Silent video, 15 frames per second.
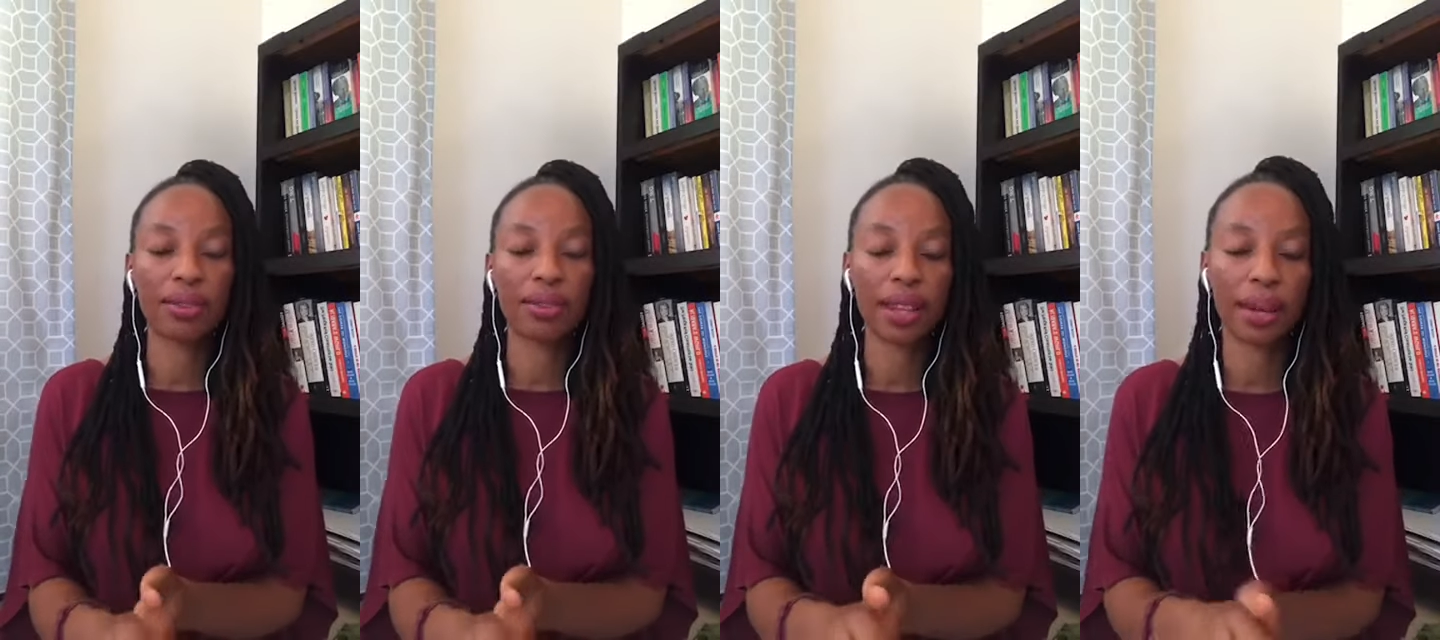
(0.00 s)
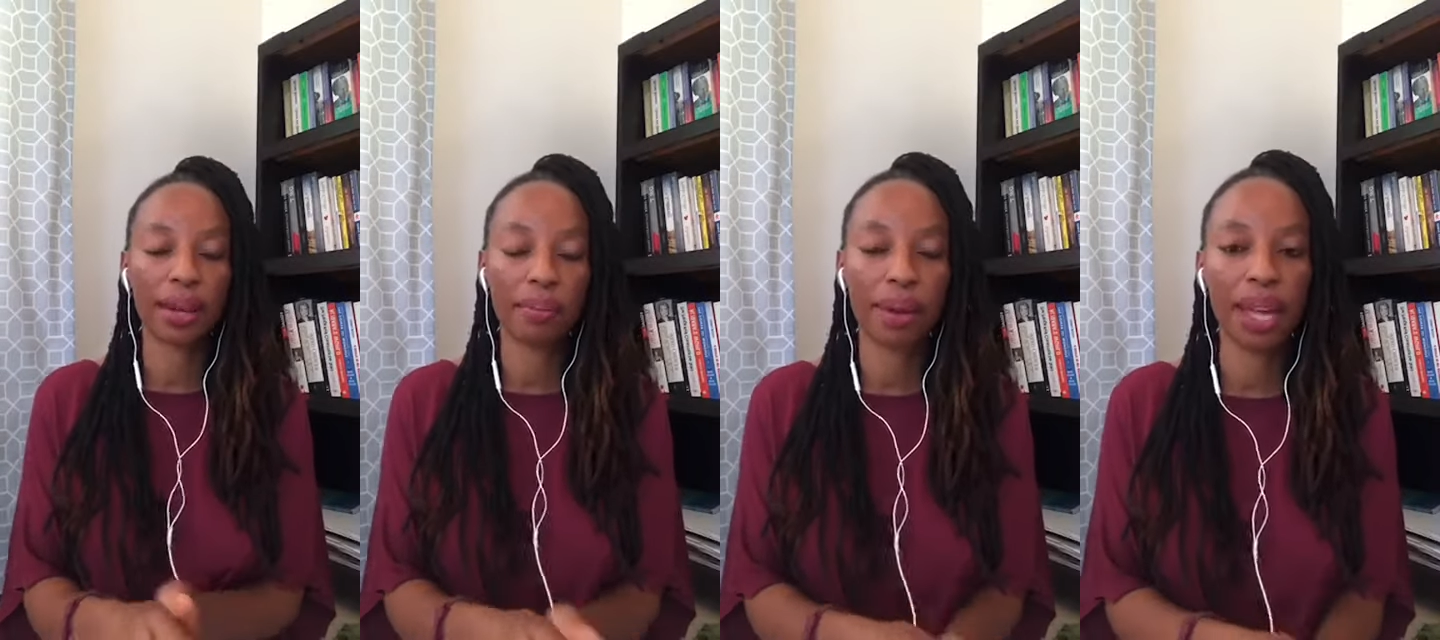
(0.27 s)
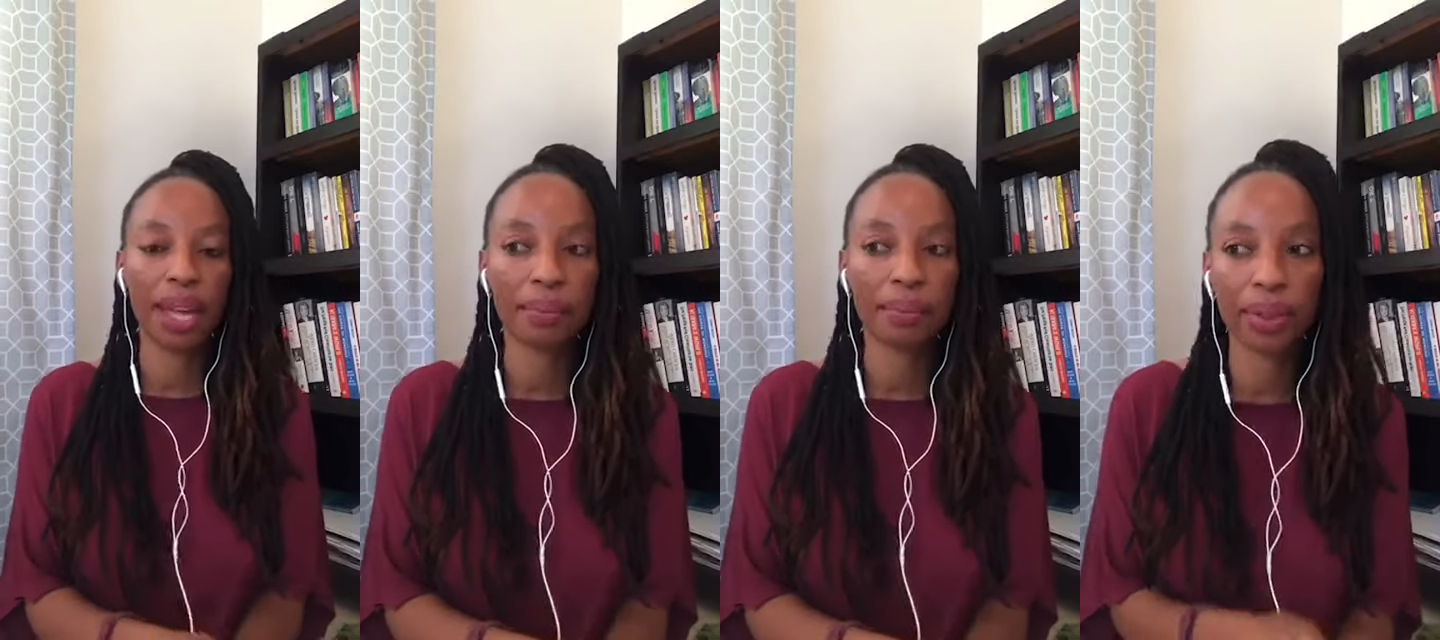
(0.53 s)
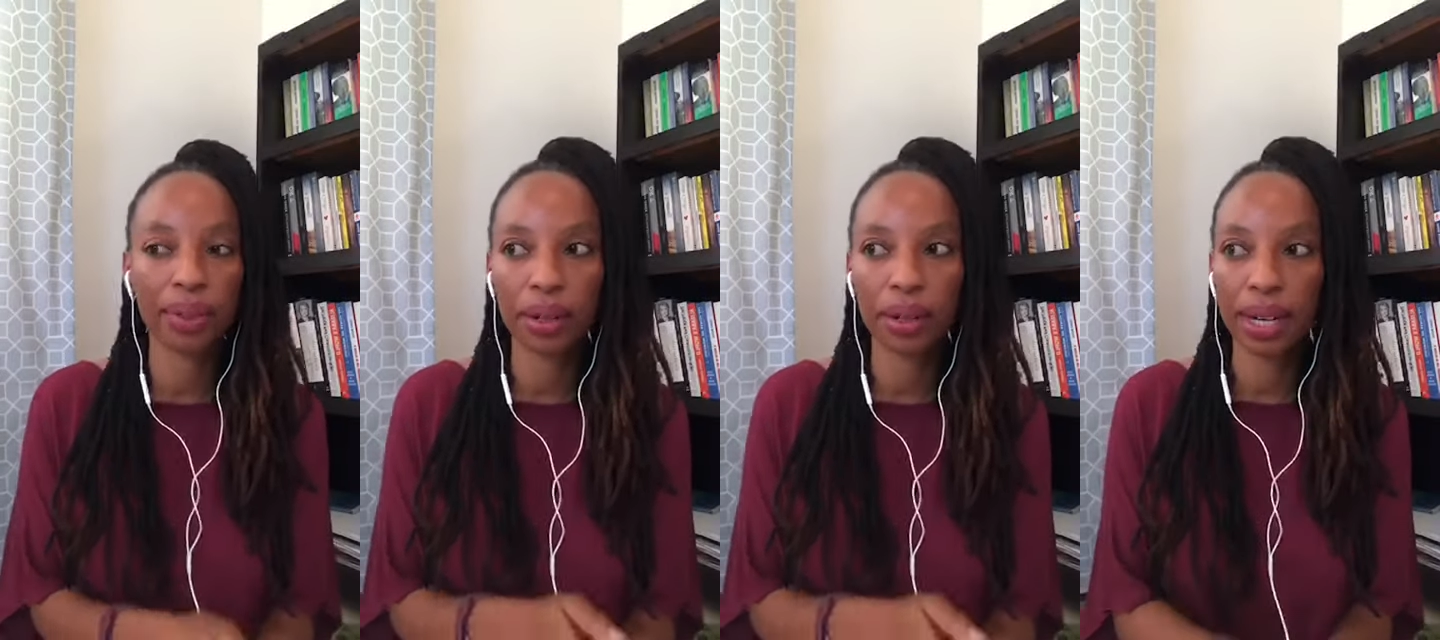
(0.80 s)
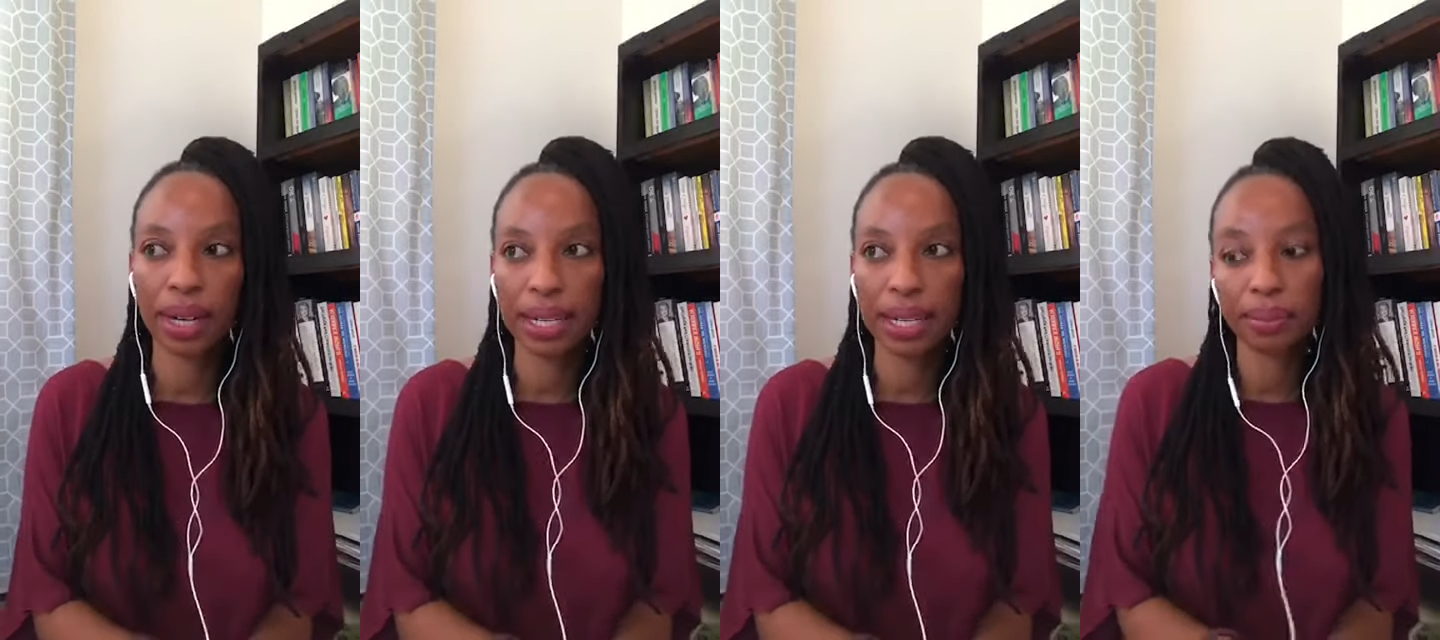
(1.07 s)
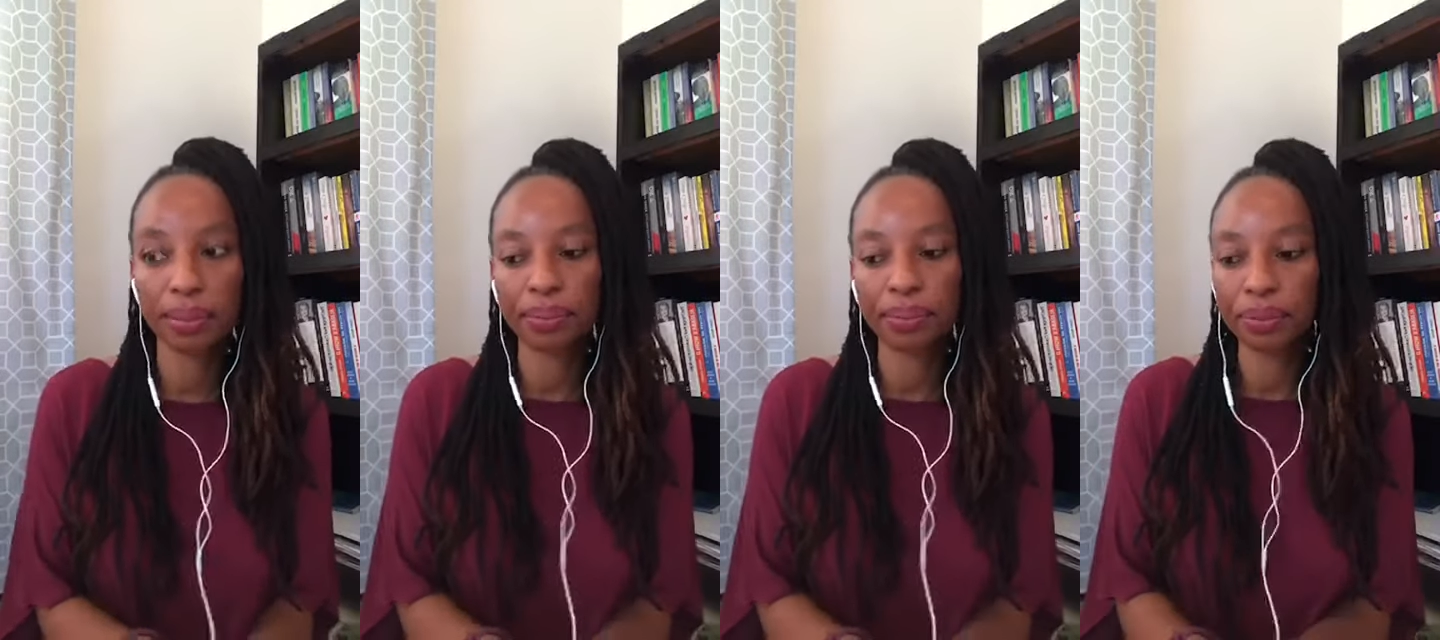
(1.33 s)
for that pain,
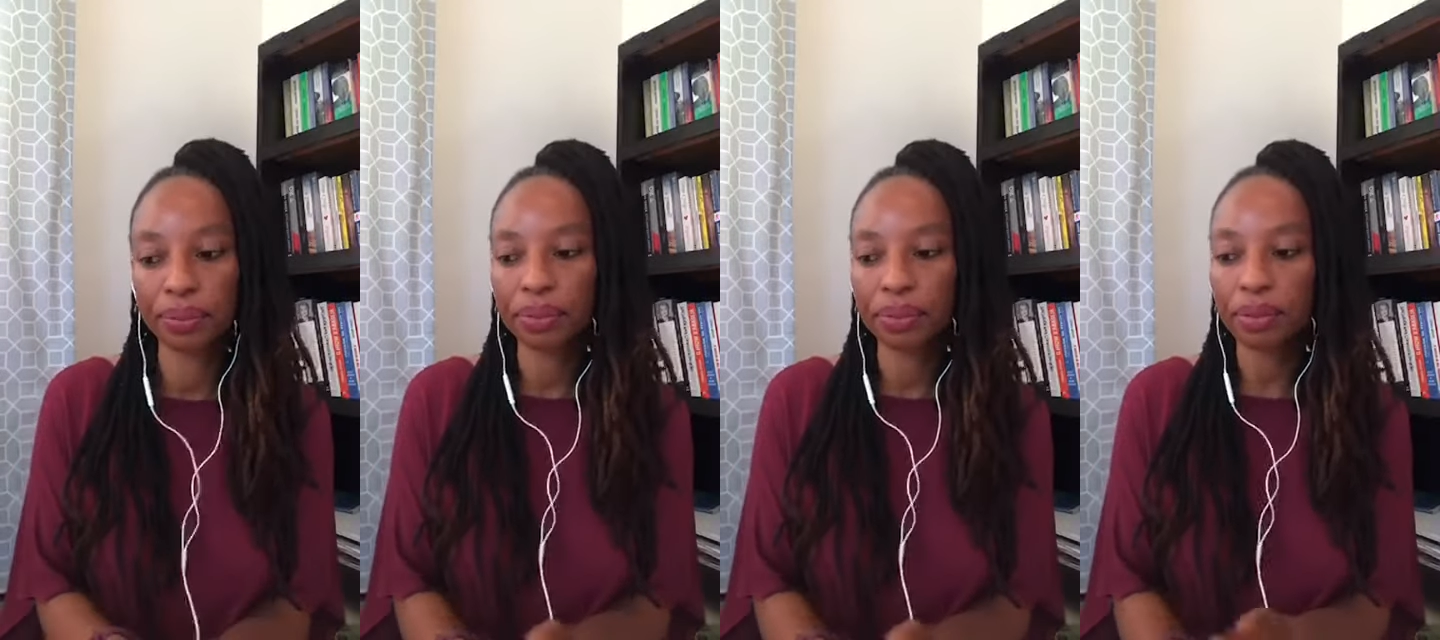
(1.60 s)
right?